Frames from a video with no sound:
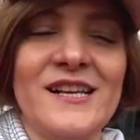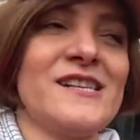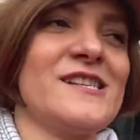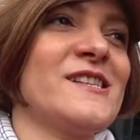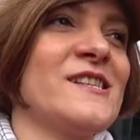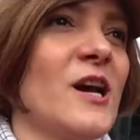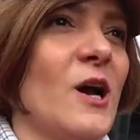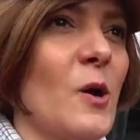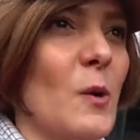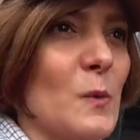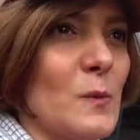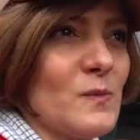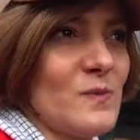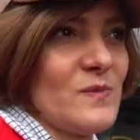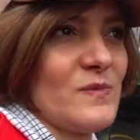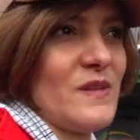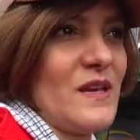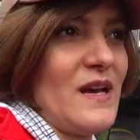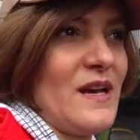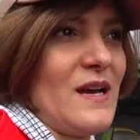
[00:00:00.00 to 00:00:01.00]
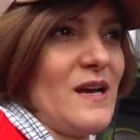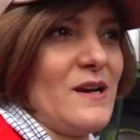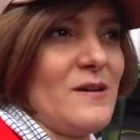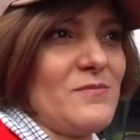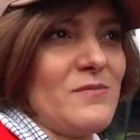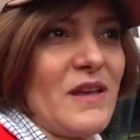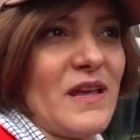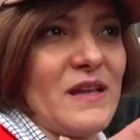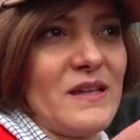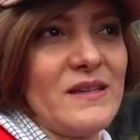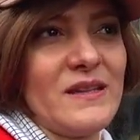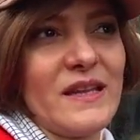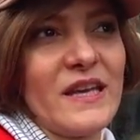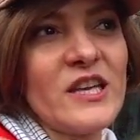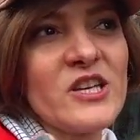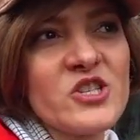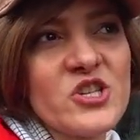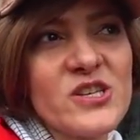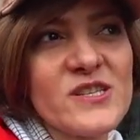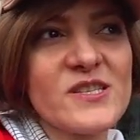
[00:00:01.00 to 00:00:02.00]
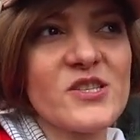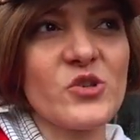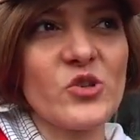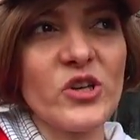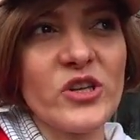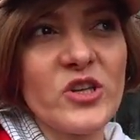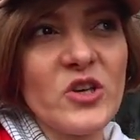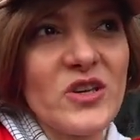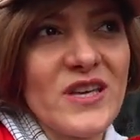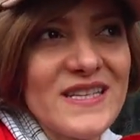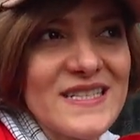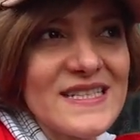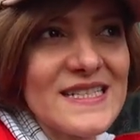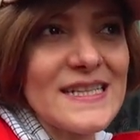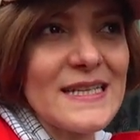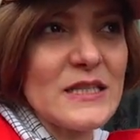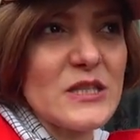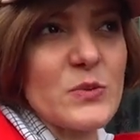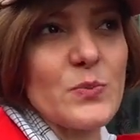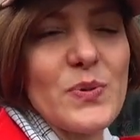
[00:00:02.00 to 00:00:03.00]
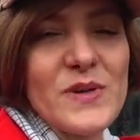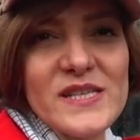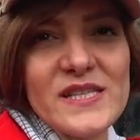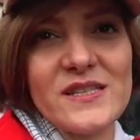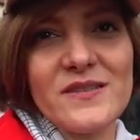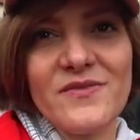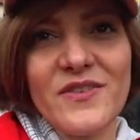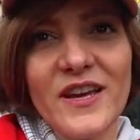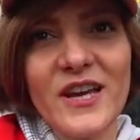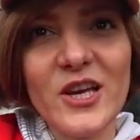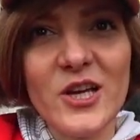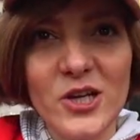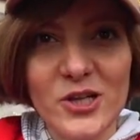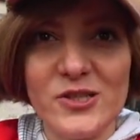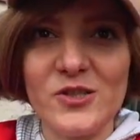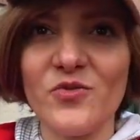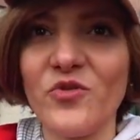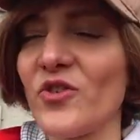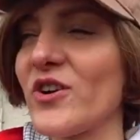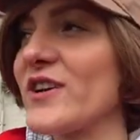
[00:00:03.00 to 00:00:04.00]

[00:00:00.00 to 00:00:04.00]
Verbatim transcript: So, in each street you can see a specific goods. For